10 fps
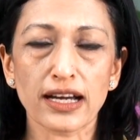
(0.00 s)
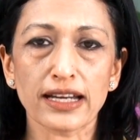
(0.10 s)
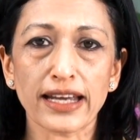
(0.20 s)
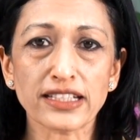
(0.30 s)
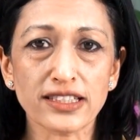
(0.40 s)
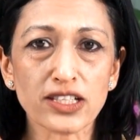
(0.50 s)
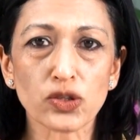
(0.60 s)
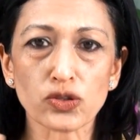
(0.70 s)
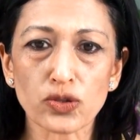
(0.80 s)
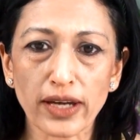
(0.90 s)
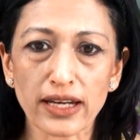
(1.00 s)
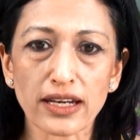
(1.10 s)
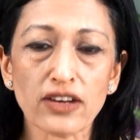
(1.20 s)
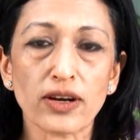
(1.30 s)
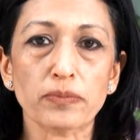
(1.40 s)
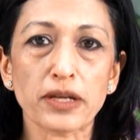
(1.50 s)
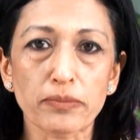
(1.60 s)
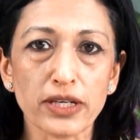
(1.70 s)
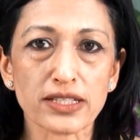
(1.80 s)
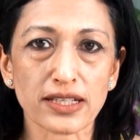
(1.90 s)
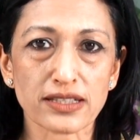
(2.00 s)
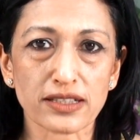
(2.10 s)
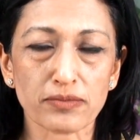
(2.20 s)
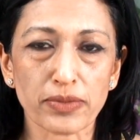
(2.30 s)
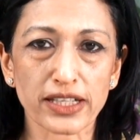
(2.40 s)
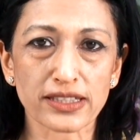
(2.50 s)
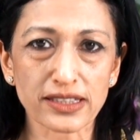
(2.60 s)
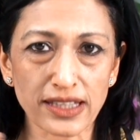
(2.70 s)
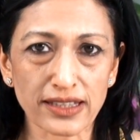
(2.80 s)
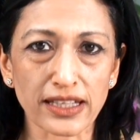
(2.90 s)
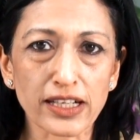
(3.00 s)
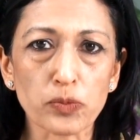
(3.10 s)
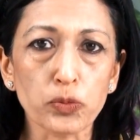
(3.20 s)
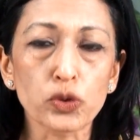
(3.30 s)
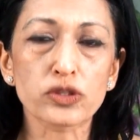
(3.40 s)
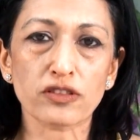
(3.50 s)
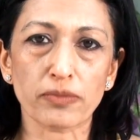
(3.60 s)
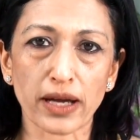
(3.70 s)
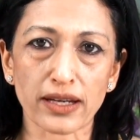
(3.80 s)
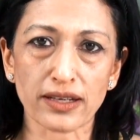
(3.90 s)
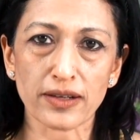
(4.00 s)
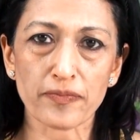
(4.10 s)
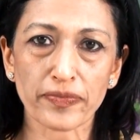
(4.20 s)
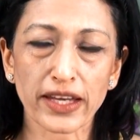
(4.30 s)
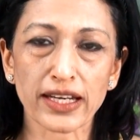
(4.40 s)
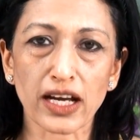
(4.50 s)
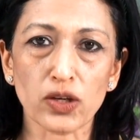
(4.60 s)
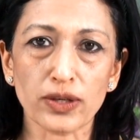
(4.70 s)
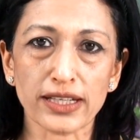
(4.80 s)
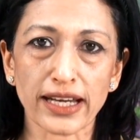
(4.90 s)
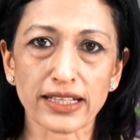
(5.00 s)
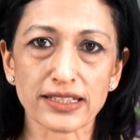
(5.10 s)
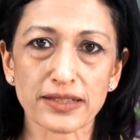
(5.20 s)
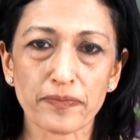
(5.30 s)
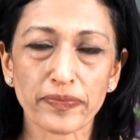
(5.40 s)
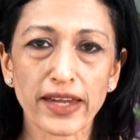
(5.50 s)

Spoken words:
legs, these also can erupt and burst at certain places, and there are little pools of blood in our lower legs.